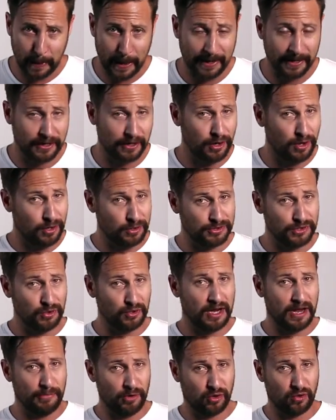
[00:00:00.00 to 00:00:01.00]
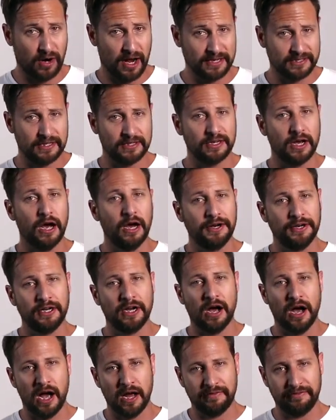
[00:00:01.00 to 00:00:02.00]
and it can also come across as
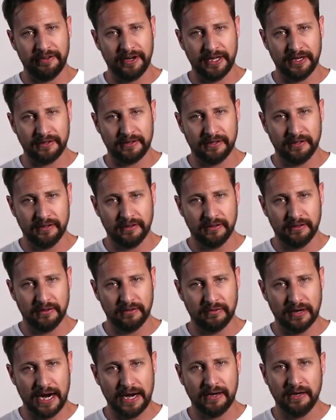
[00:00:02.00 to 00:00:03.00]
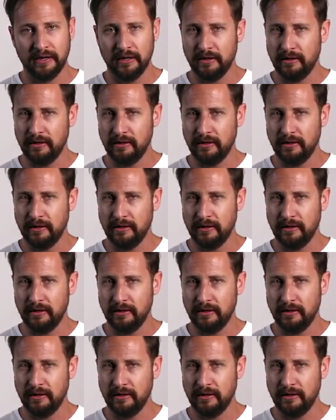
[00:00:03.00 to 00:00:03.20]
unconfident, right?